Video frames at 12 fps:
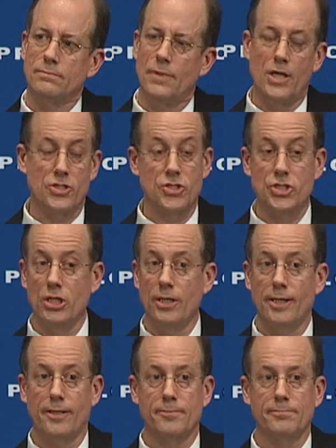and it's
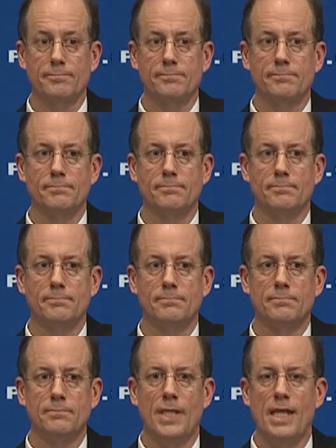chilling,
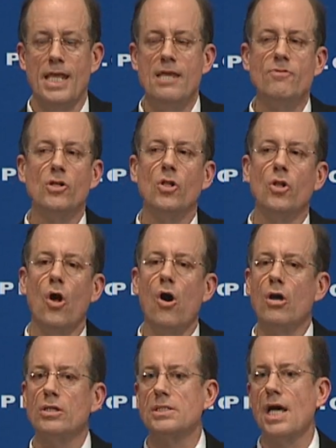that even
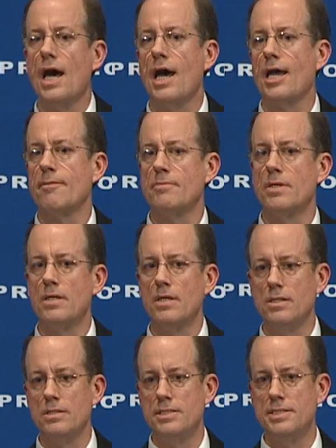long time,
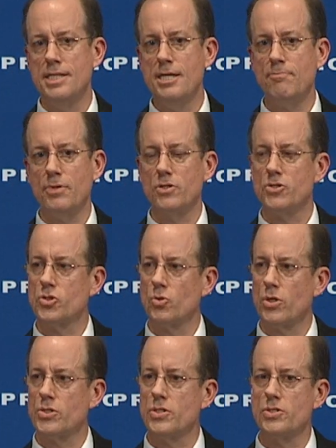deep
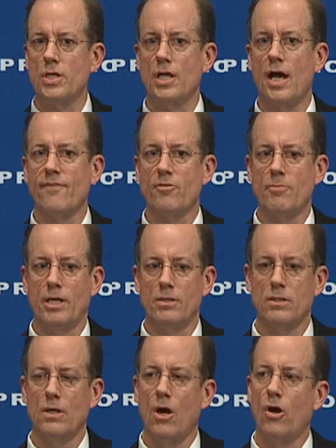sources in
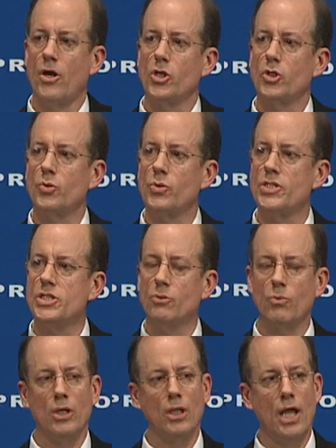government are
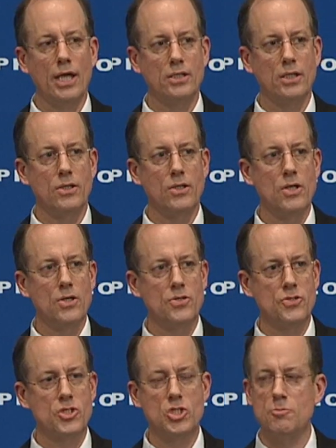increasingly reluctant
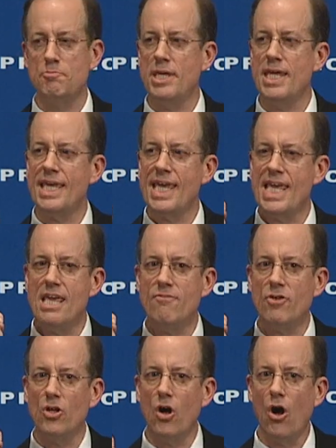to speak
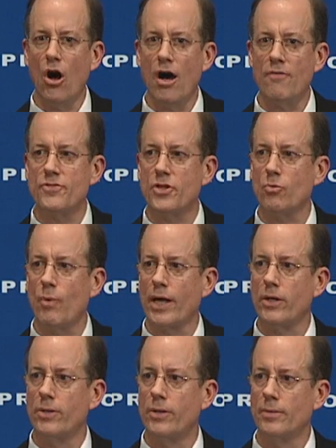even off the
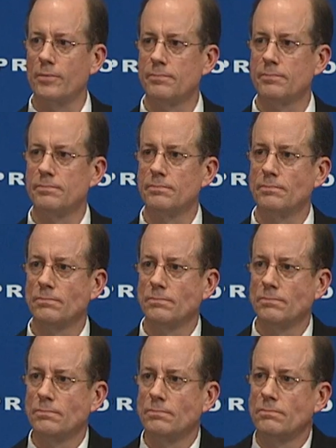record,
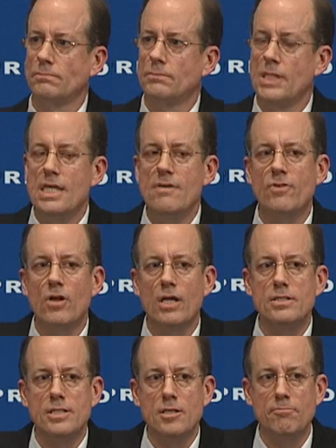even
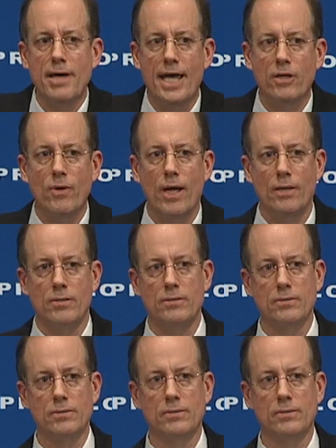on deep background.